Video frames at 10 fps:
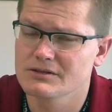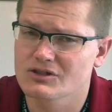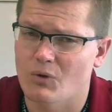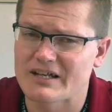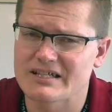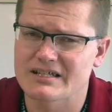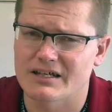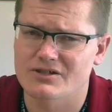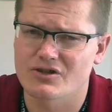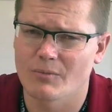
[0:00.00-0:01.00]

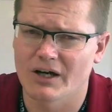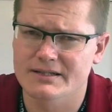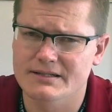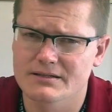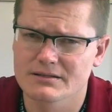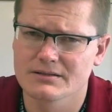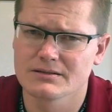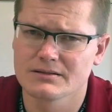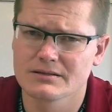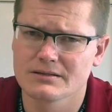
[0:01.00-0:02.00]
26 chipmunks.
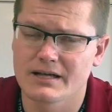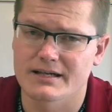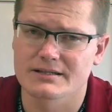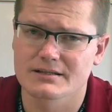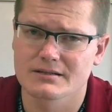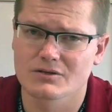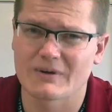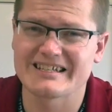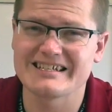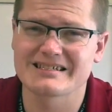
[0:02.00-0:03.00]
Yes,
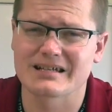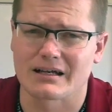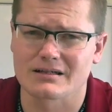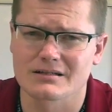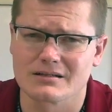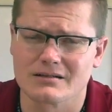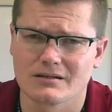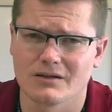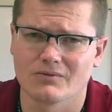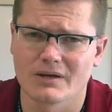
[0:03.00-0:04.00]
26
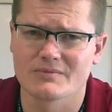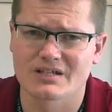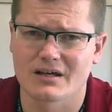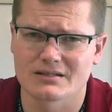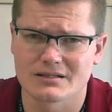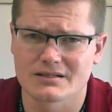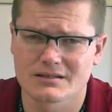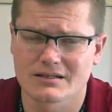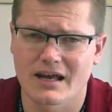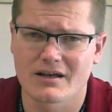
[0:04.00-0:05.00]
of Lem's cousins,
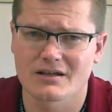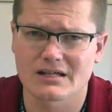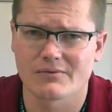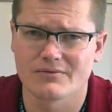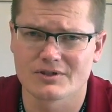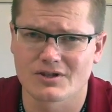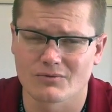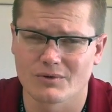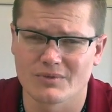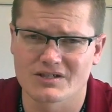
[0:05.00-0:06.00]
standing on top of each other,
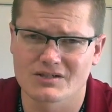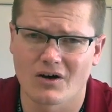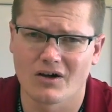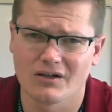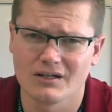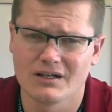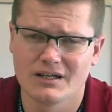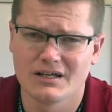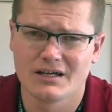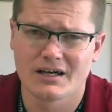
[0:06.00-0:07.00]
would be as tall
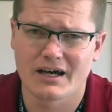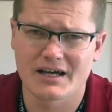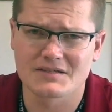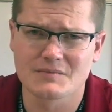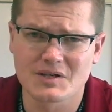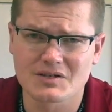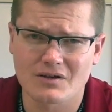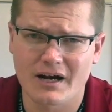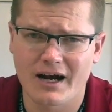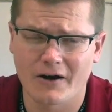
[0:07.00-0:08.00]
as
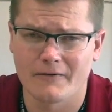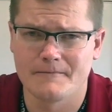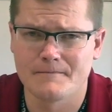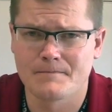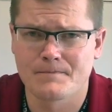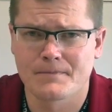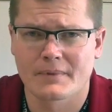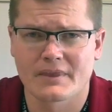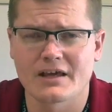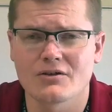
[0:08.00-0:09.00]
Mr. Howe.
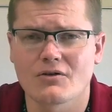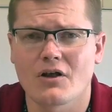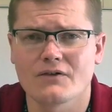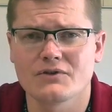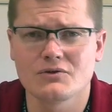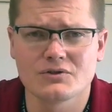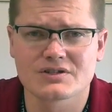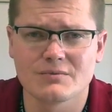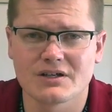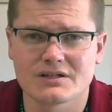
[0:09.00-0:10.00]
Thank you to all of you who
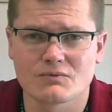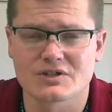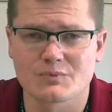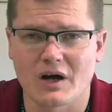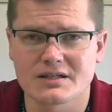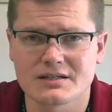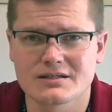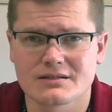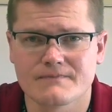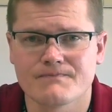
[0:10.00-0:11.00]
submitted
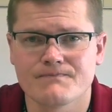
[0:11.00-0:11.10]
responses,